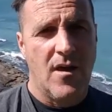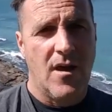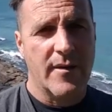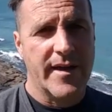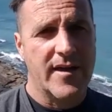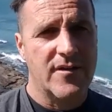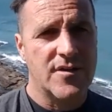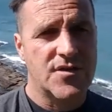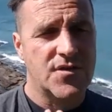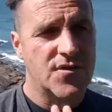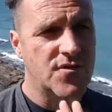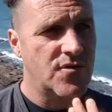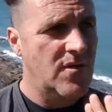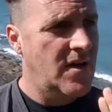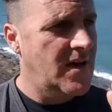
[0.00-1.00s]
I'm going
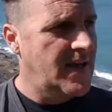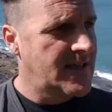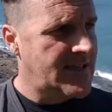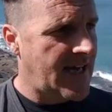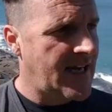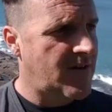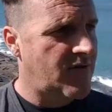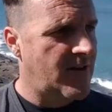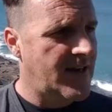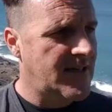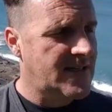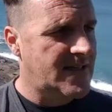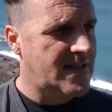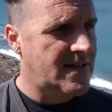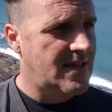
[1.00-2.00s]
to take
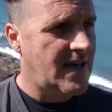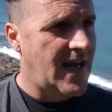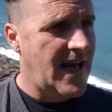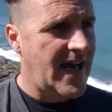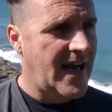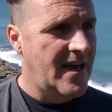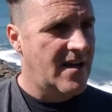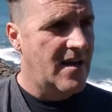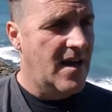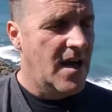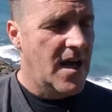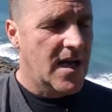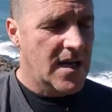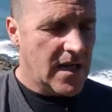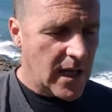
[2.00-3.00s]
rest and
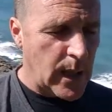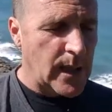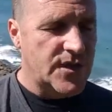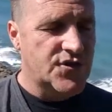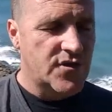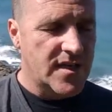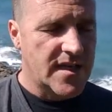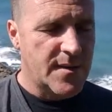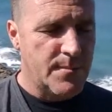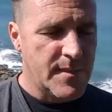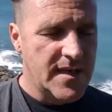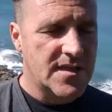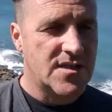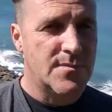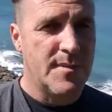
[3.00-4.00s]
literally
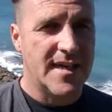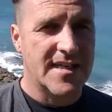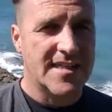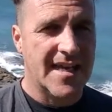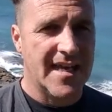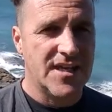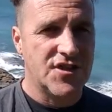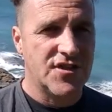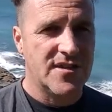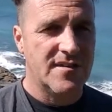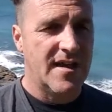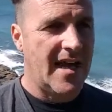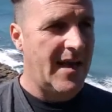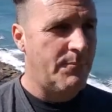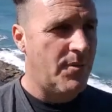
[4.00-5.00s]
commit to meditation
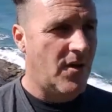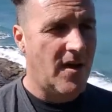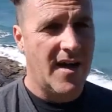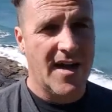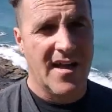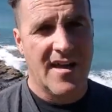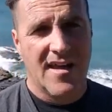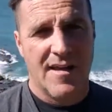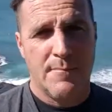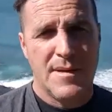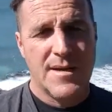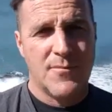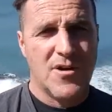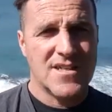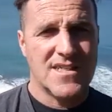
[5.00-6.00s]
by
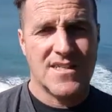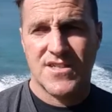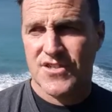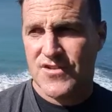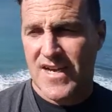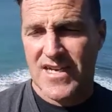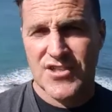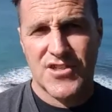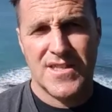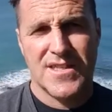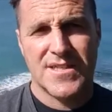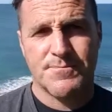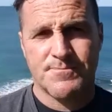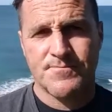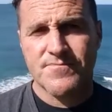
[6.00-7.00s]
minimizing distractions,